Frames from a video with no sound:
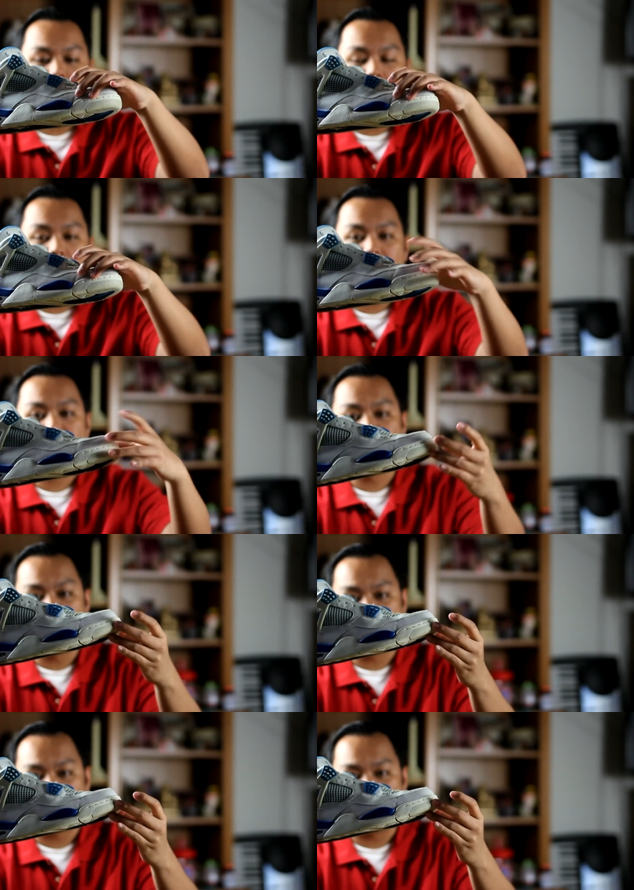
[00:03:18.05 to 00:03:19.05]
on the
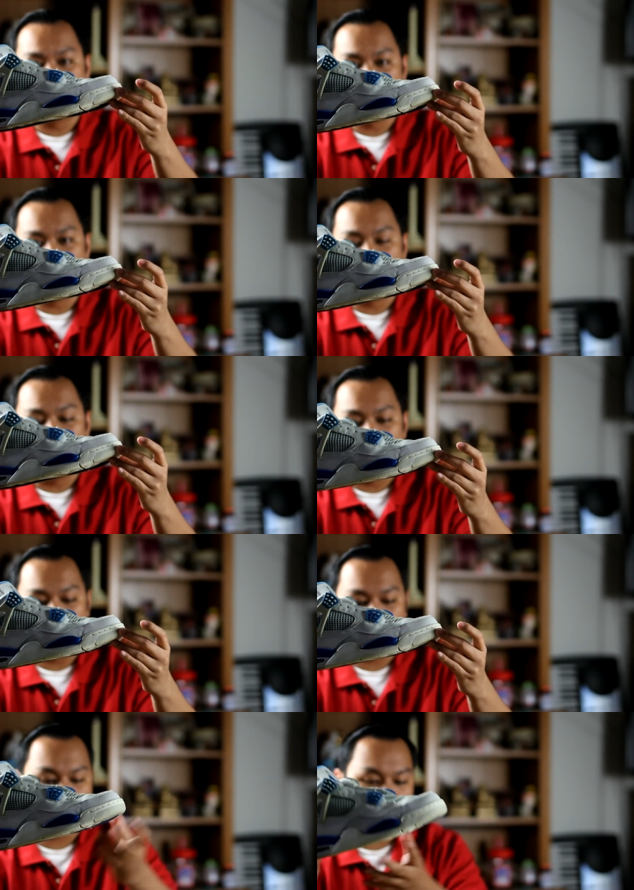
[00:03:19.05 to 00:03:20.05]
Military Blue
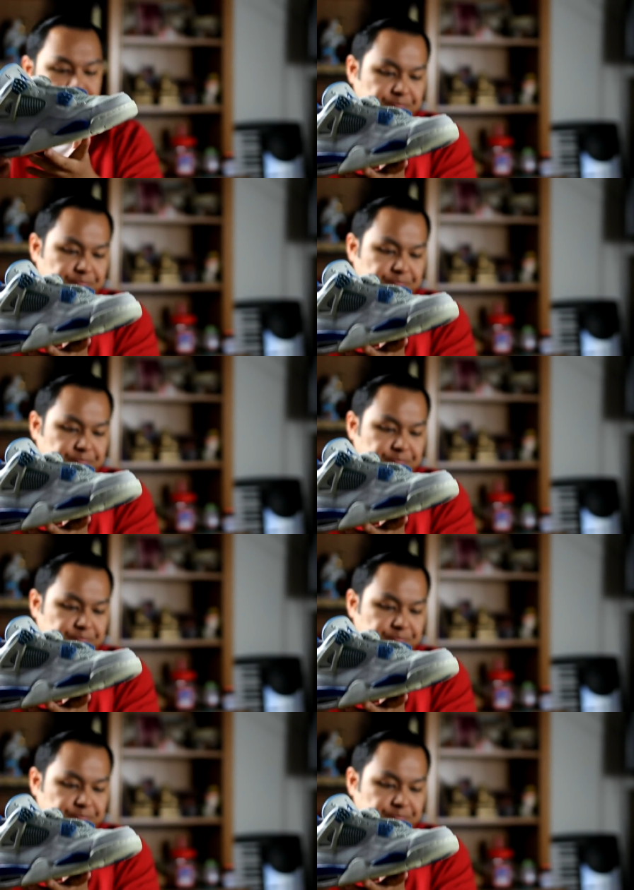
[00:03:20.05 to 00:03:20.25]
4s.